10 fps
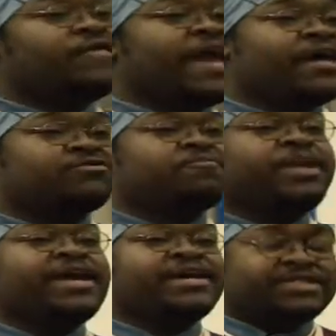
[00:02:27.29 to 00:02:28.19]
good hands with
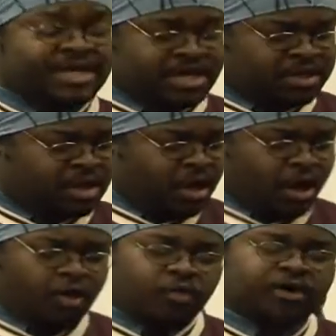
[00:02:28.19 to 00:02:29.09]
plans and
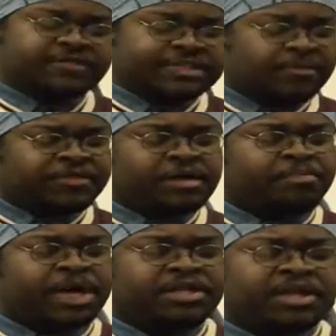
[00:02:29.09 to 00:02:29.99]
are worth something
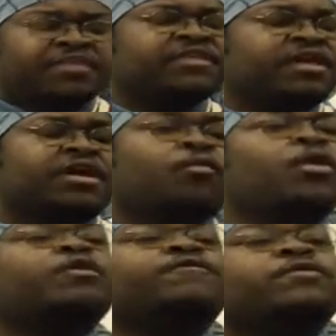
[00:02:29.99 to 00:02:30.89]
but nothing that can
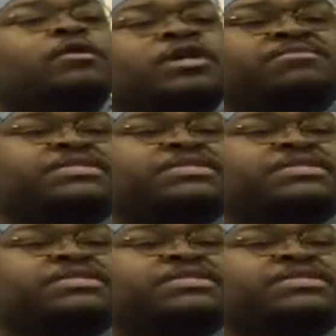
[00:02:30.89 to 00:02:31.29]
work for because